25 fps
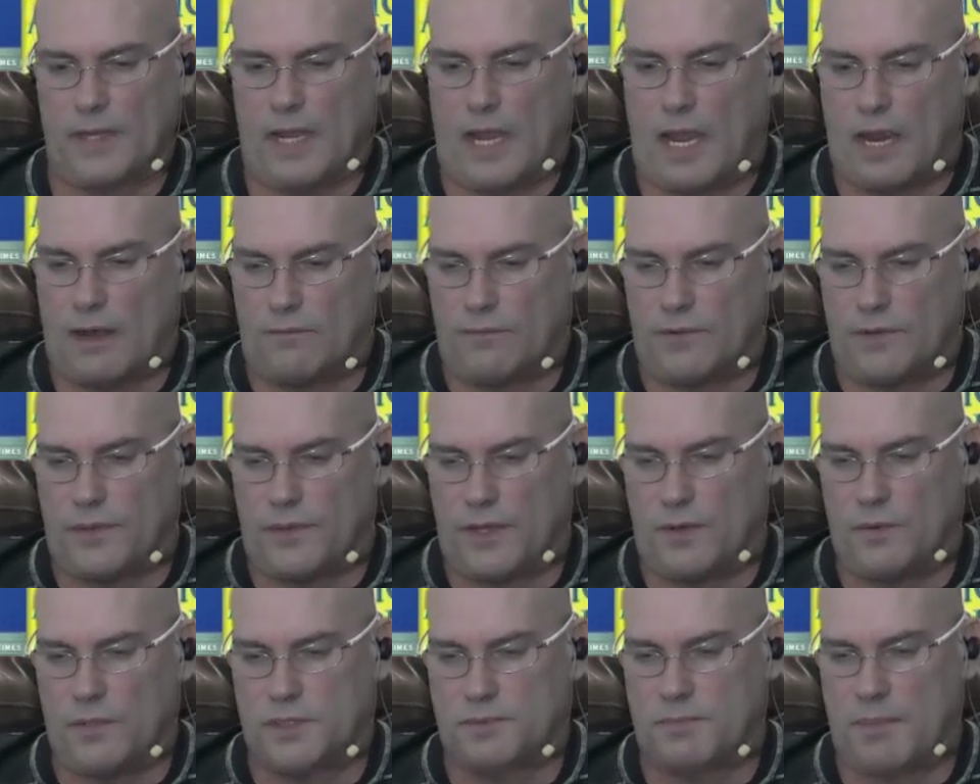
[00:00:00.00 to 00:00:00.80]

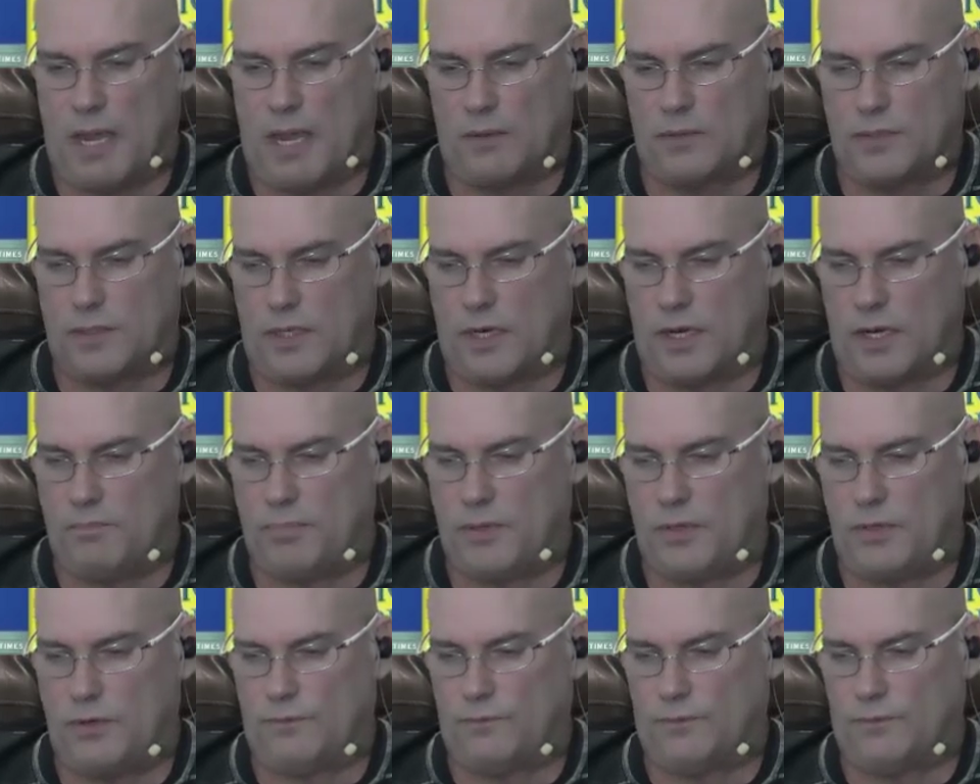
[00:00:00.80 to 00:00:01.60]
Everything was mounted on
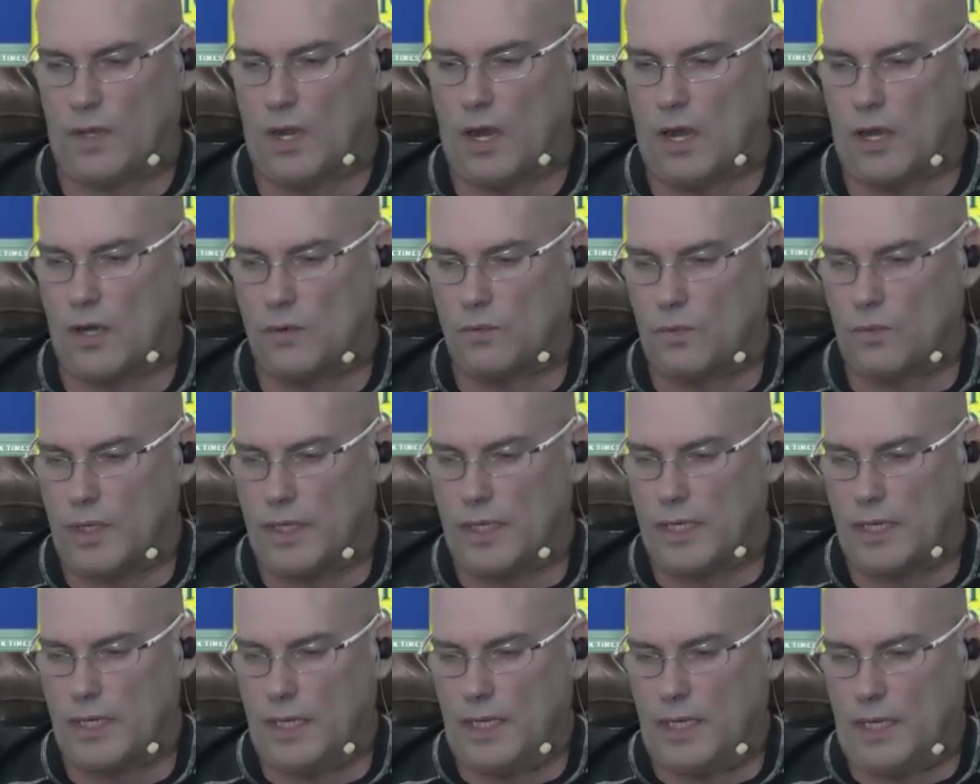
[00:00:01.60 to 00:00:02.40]
beautiful
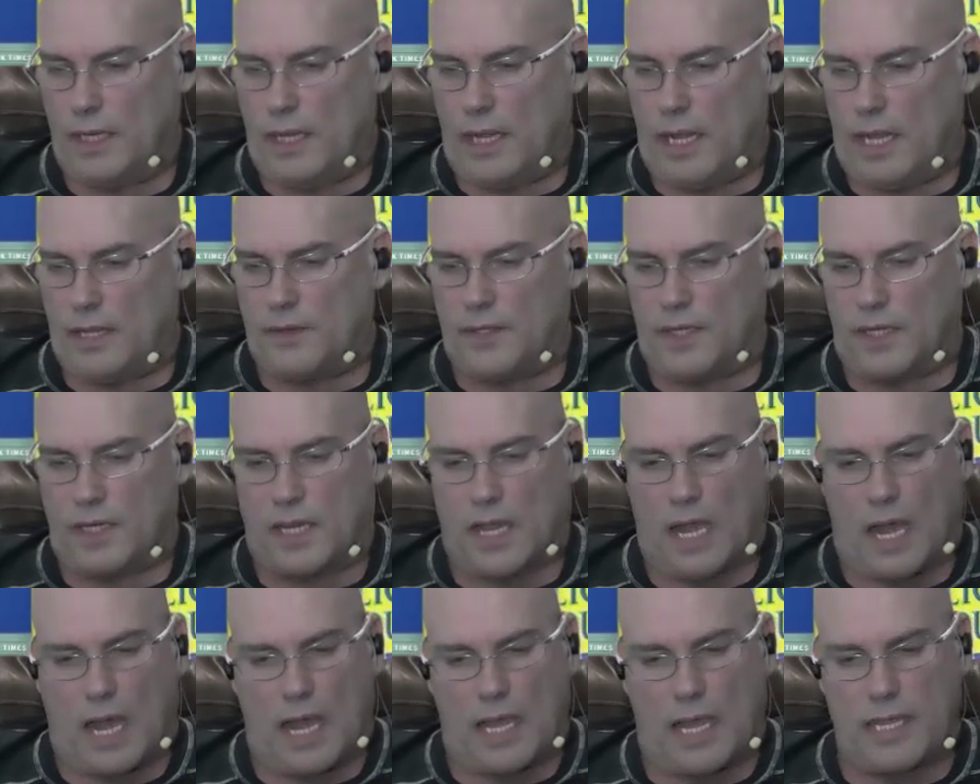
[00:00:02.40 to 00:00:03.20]
hardwood. And the
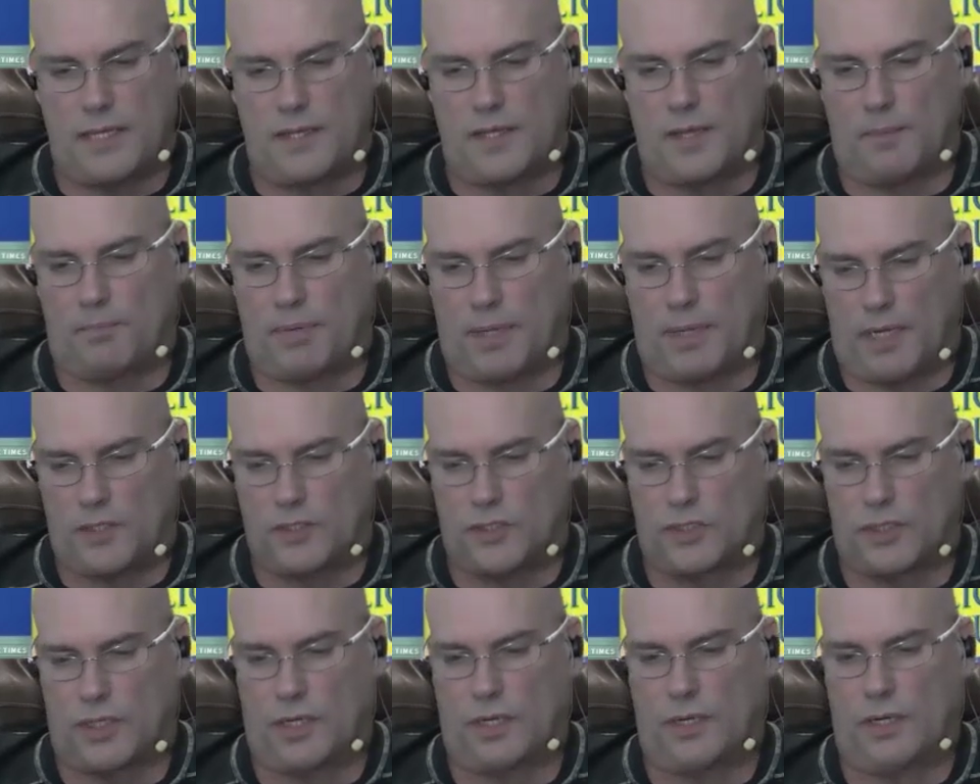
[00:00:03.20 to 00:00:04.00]
guy in the
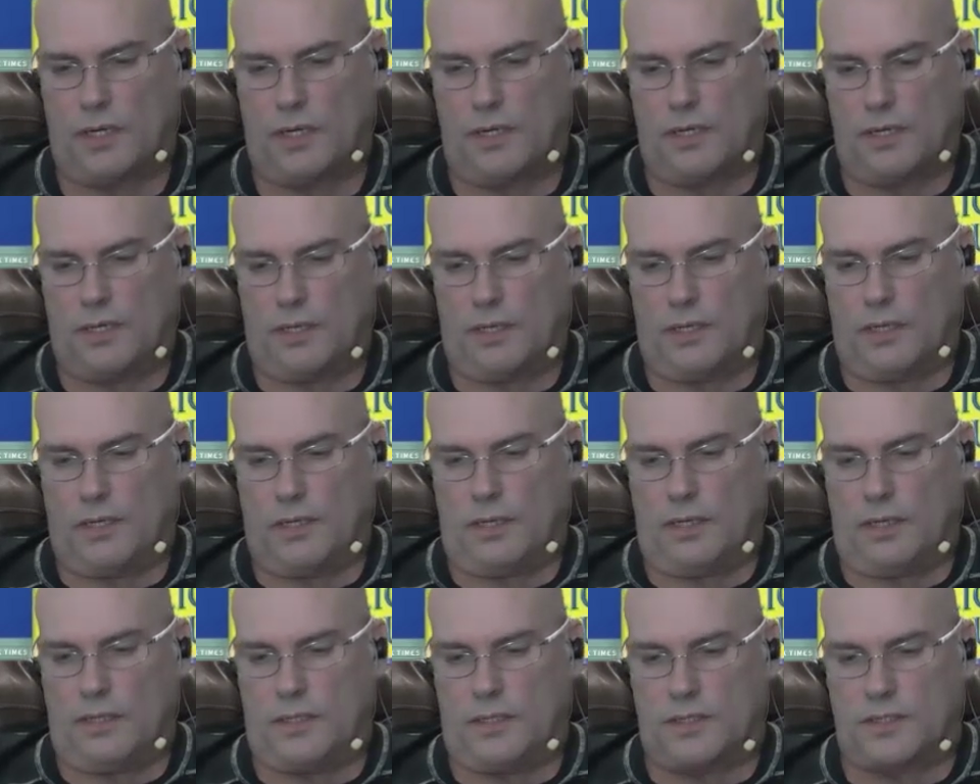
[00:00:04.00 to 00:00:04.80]
picture,
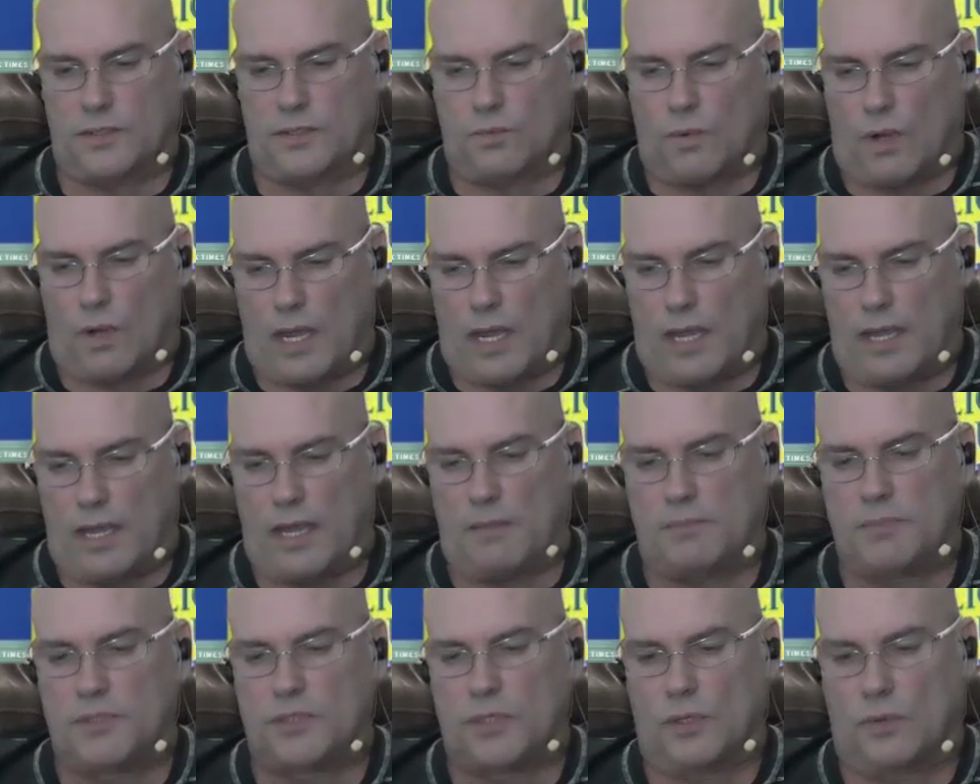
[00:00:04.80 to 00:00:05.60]
this is why
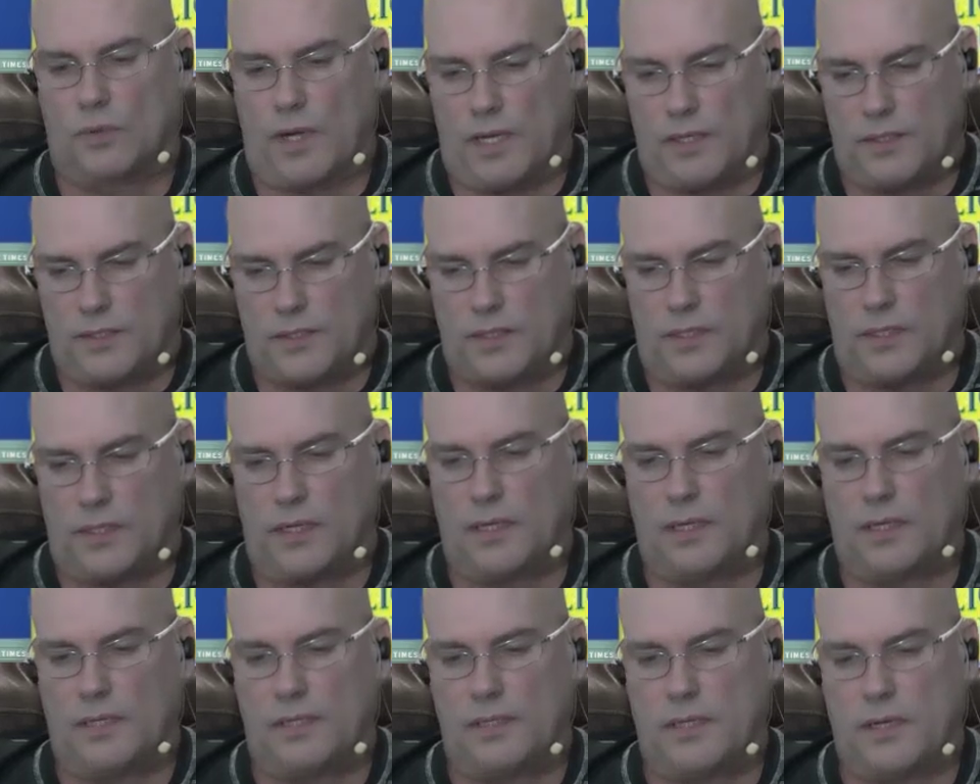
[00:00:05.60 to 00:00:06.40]
I'm so
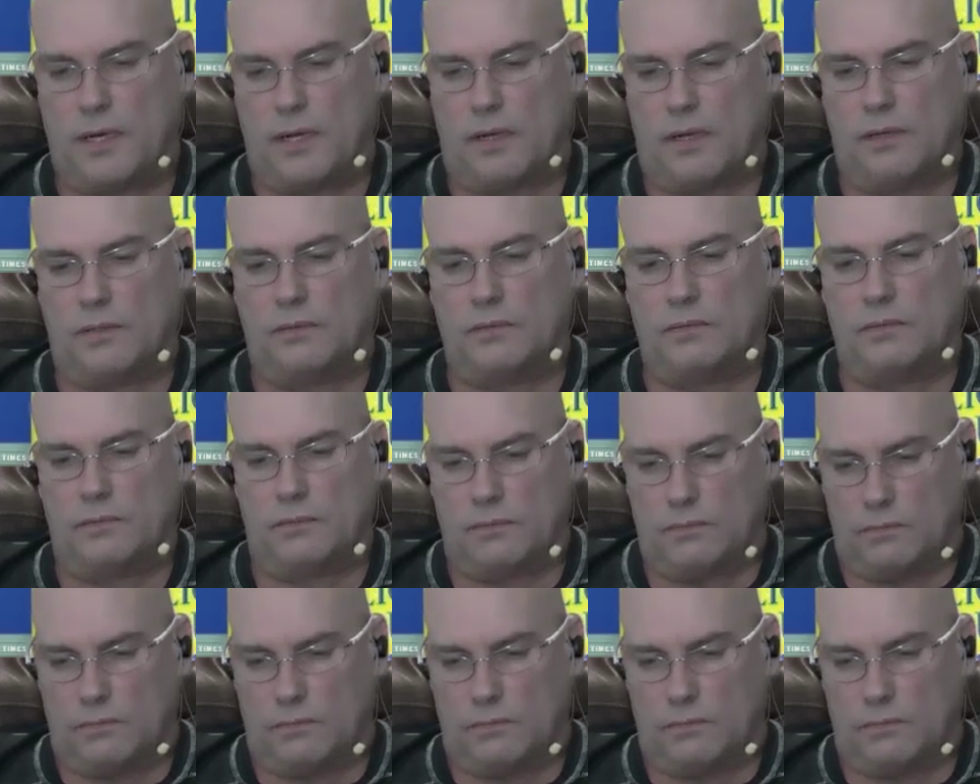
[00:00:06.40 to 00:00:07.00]
into,